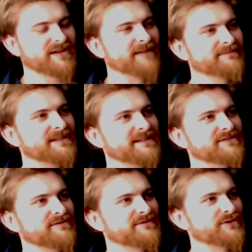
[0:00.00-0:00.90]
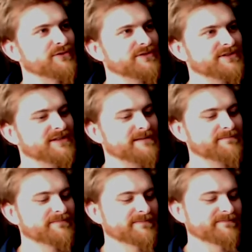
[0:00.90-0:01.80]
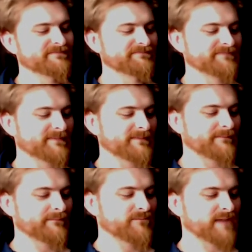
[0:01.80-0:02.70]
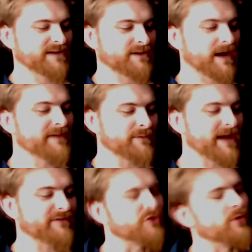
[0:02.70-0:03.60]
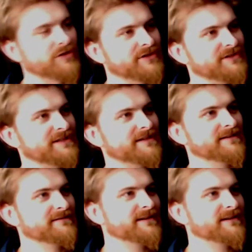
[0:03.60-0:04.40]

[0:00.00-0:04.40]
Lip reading: just comes in and sort of tortures him. And so I think we have a torture scene,